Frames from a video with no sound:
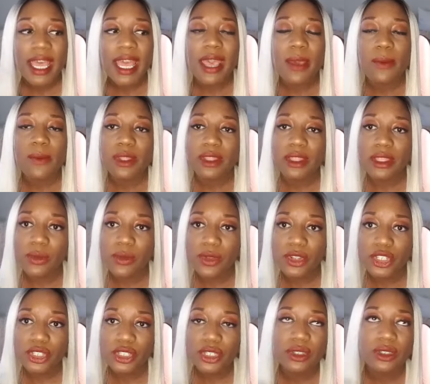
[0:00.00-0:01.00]
and with the
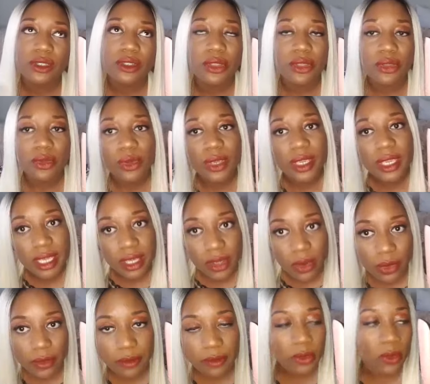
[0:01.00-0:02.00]
original 3
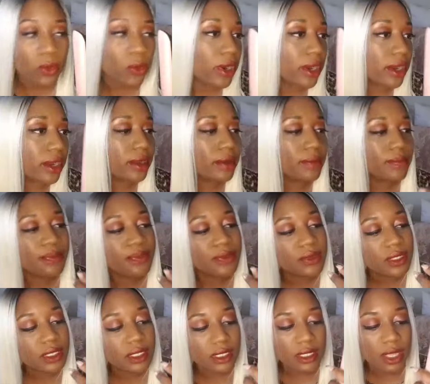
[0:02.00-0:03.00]
or more.
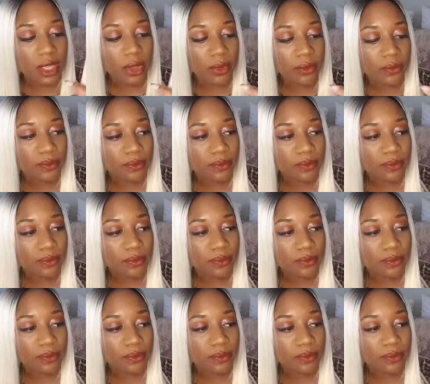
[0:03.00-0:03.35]
So